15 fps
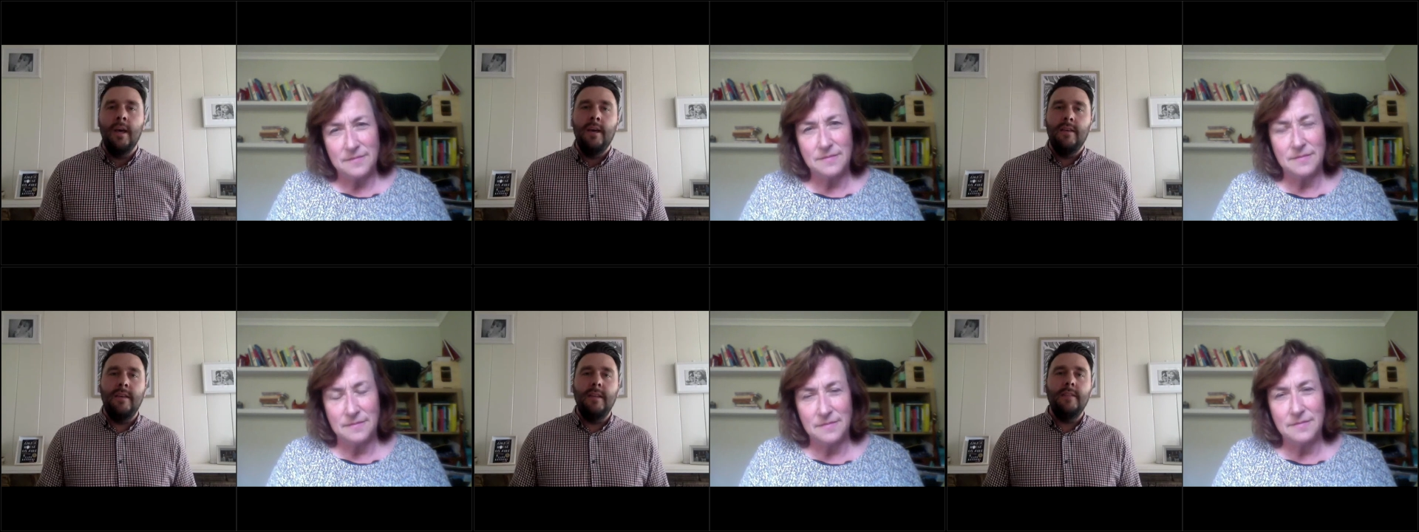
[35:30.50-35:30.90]

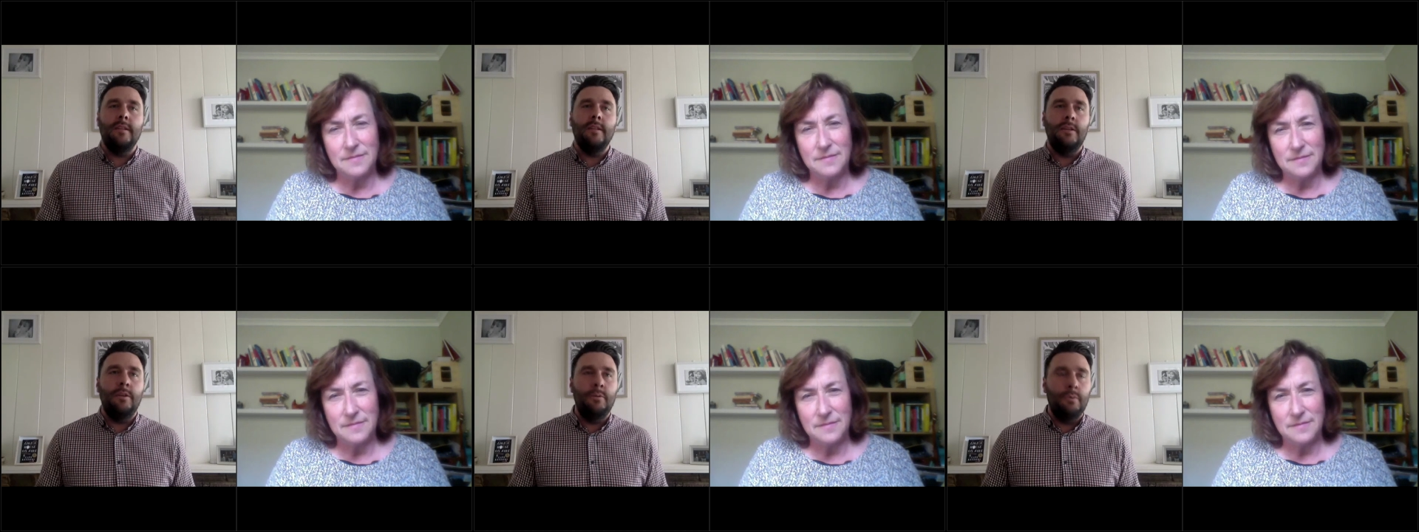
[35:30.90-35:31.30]
Speaker 1: things
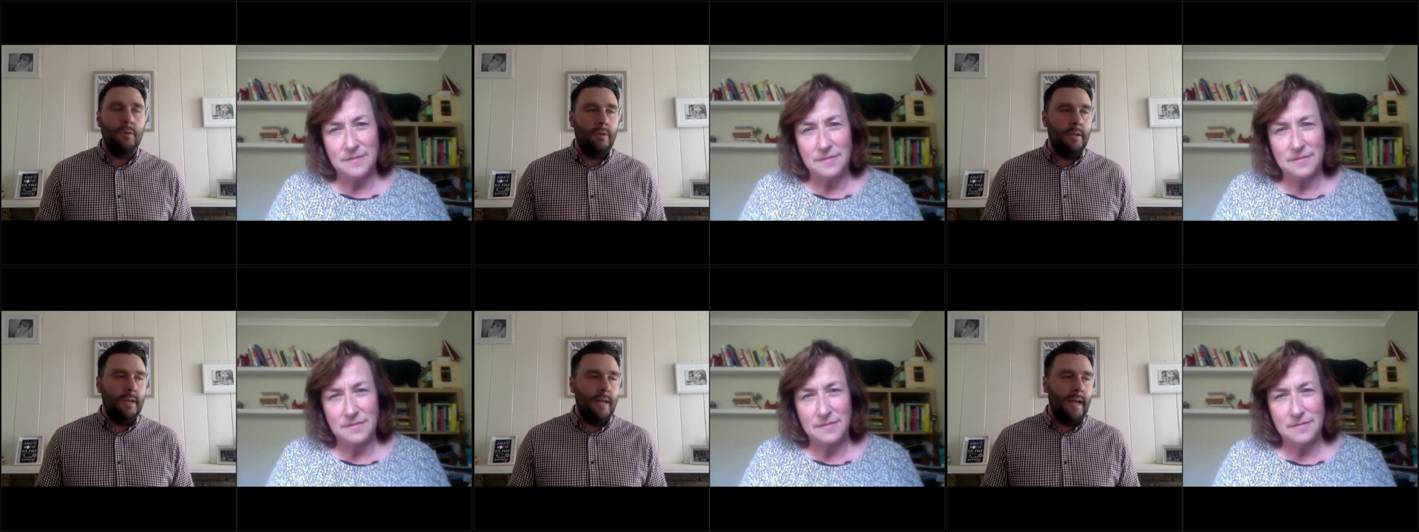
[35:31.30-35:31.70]
that you
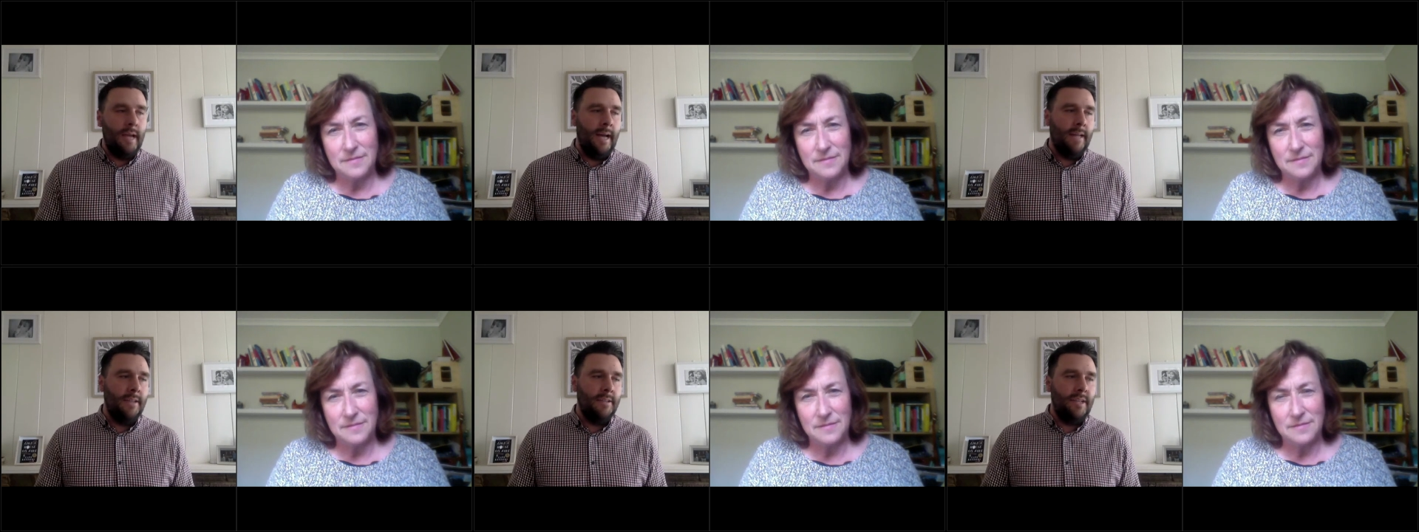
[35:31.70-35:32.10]
would
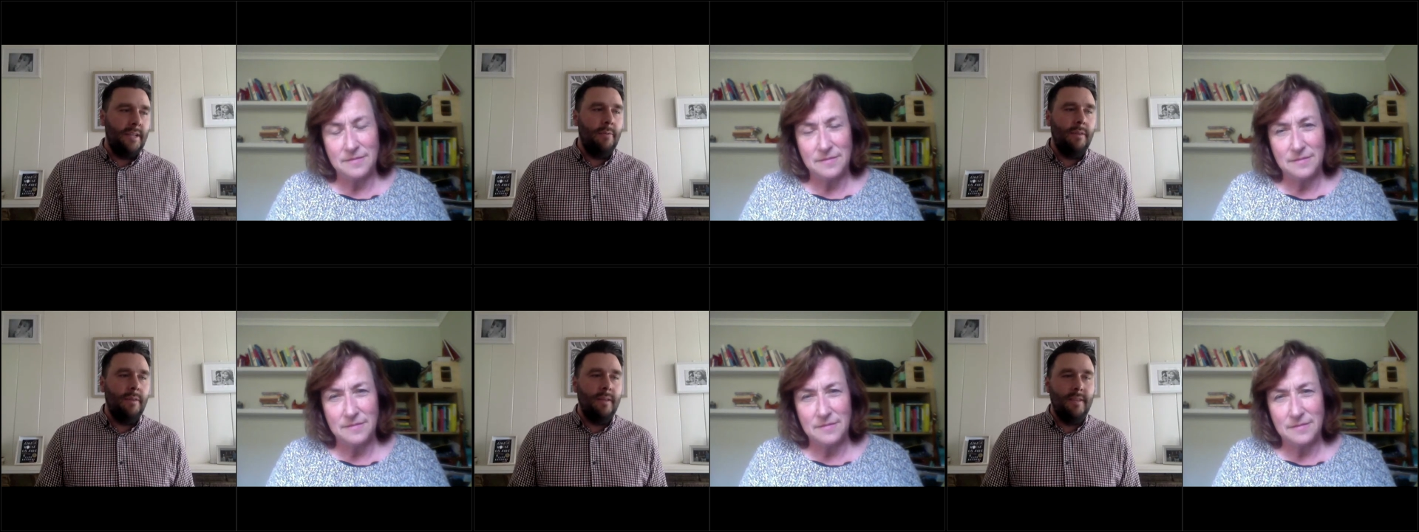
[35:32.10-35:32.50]
uh,
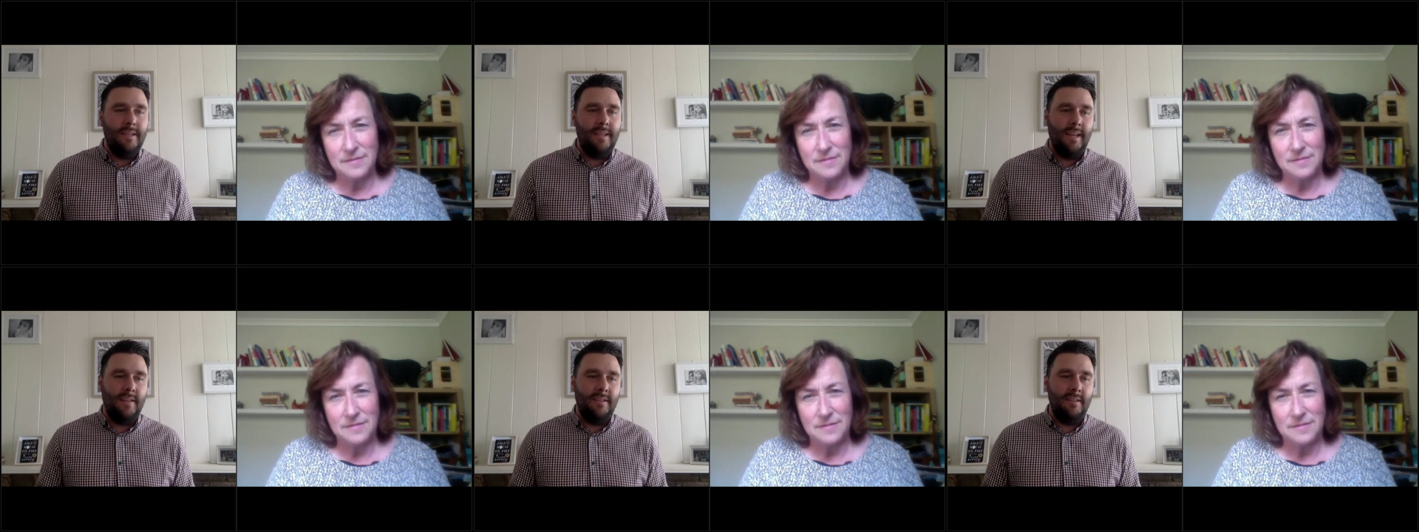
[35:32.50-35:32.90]
see within
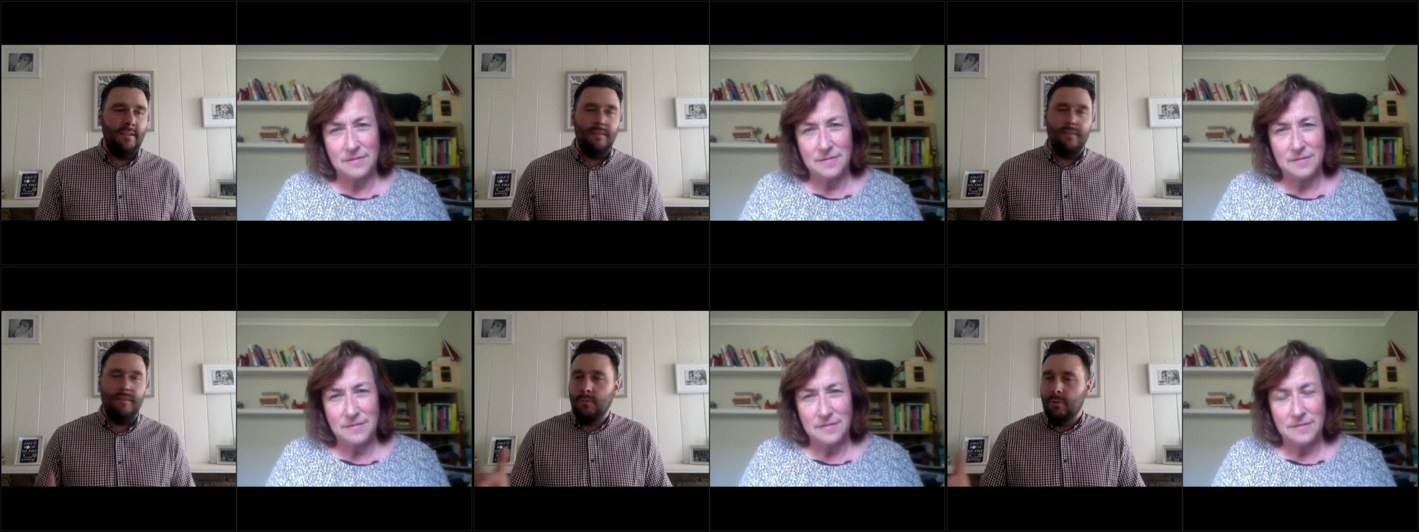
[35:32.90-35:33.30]
the text
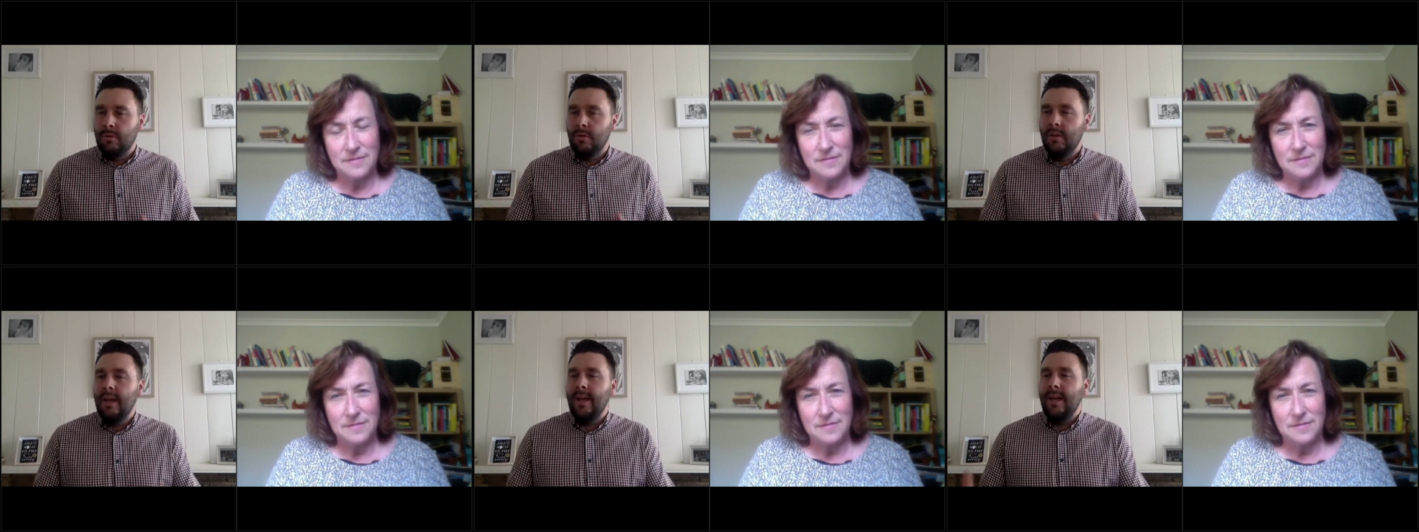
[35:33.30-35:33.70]
that you think,
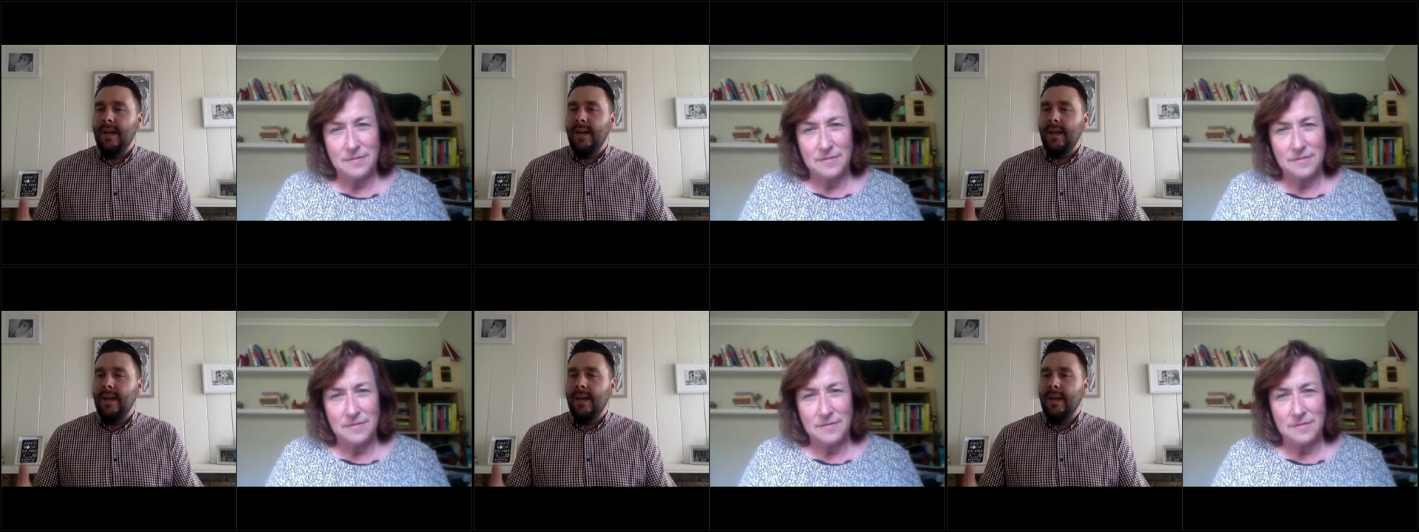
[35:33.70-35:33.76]
well,